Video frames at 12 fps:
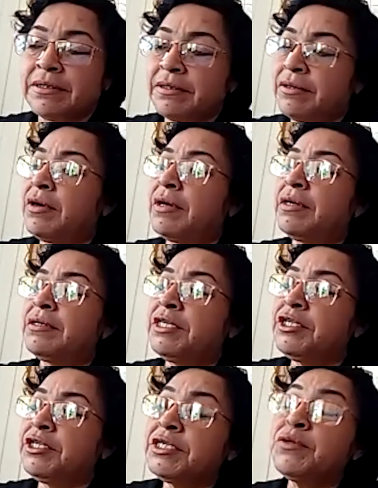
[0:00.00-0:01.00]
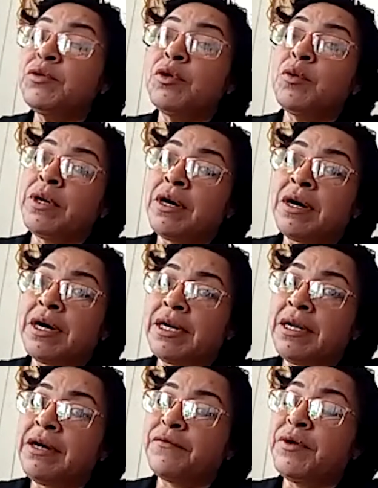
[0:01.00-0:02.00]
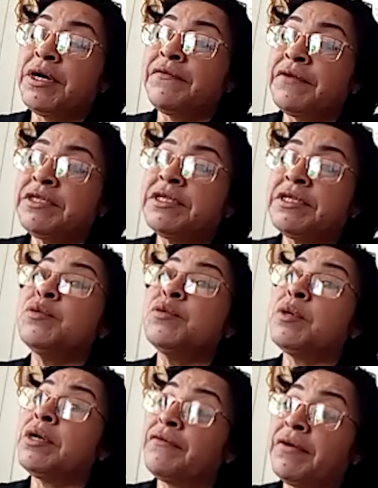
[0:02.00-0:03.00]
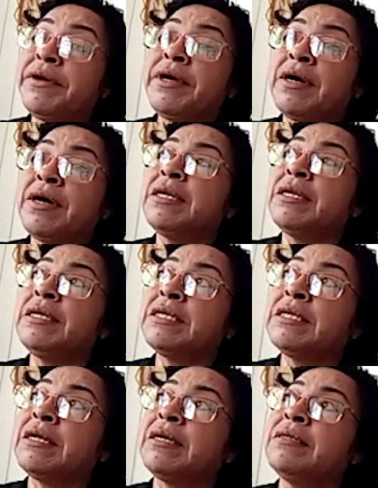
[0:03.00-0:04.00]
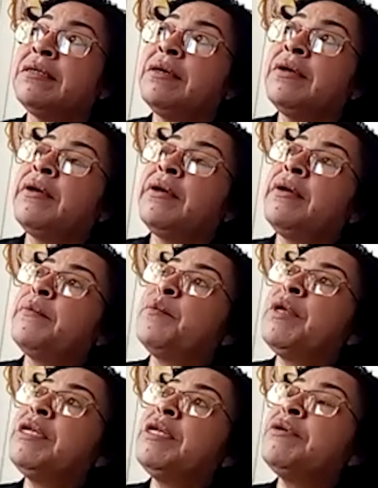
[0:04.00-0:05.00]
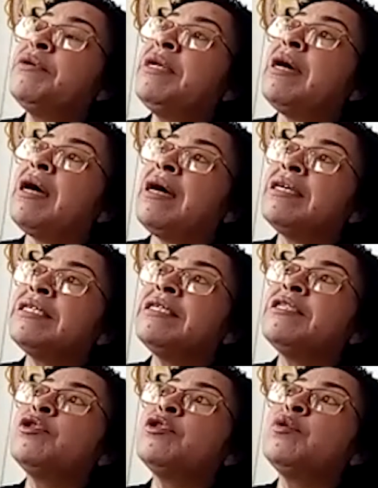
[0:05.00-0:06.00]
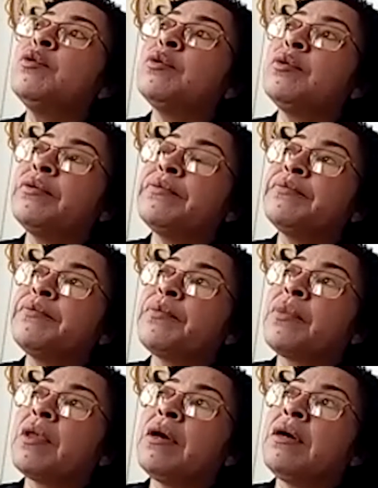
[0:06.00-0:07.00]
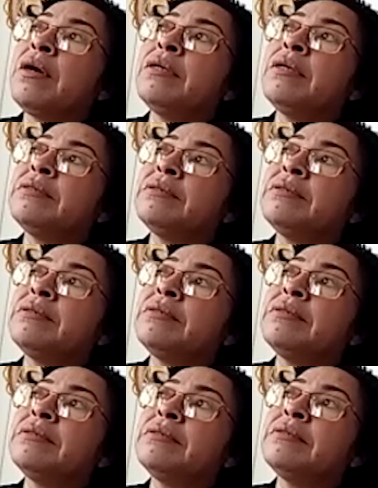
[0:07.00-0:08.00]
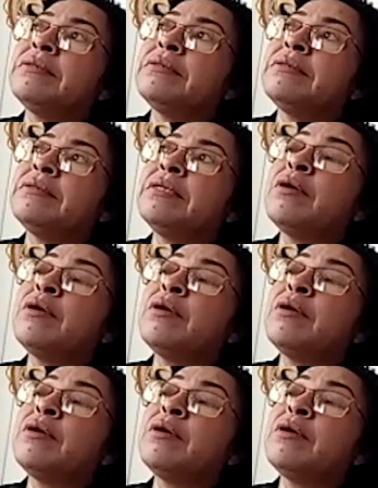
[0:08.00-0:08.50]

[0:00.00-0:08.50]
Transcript: or teachers who don't work hard enough. We have teachers who work very hard in the hinterland, but it's really the access to uh, the